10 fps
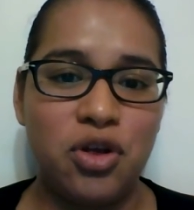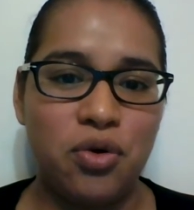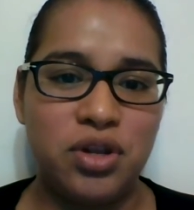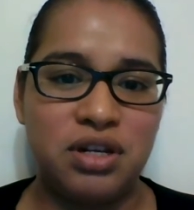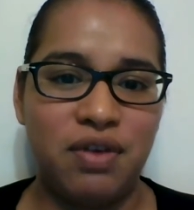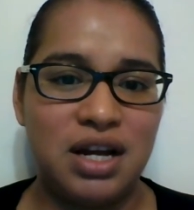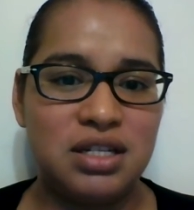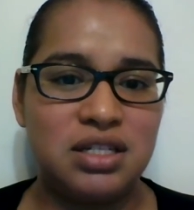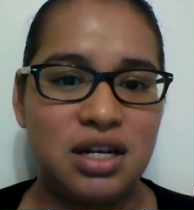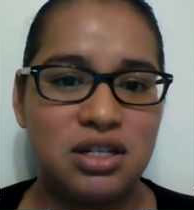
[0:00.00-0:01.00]
though the
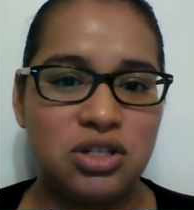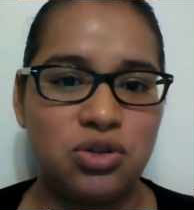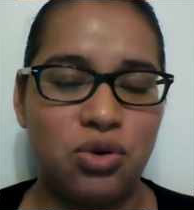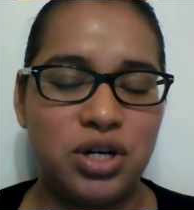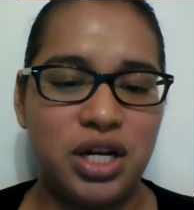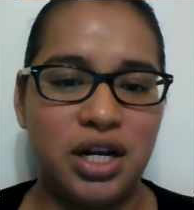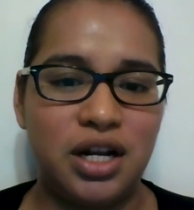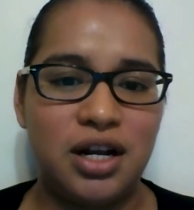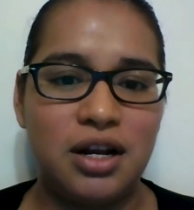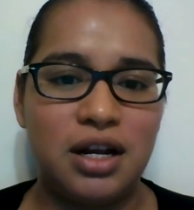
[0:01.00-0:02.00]
device does store
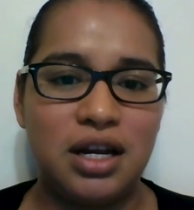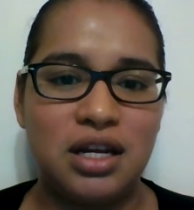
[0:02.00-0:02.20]
data,